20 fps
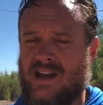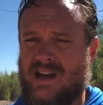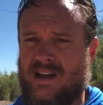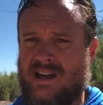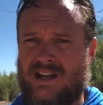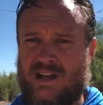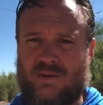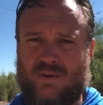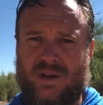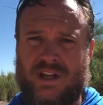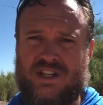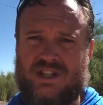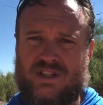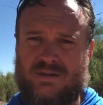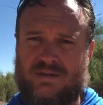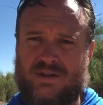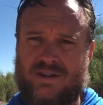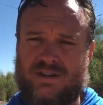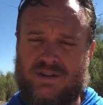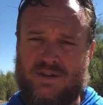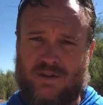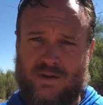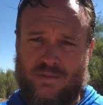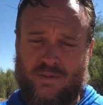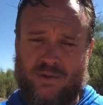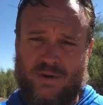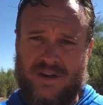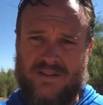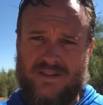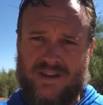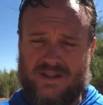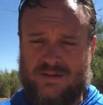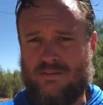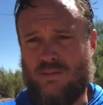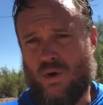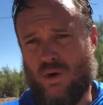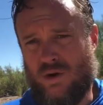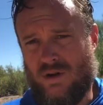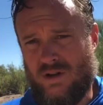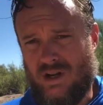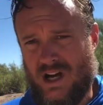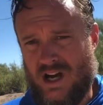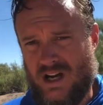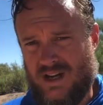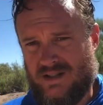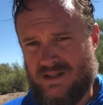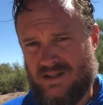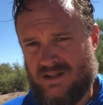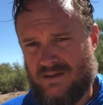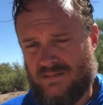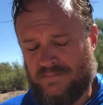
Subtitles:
in relationship to the previous moral laws.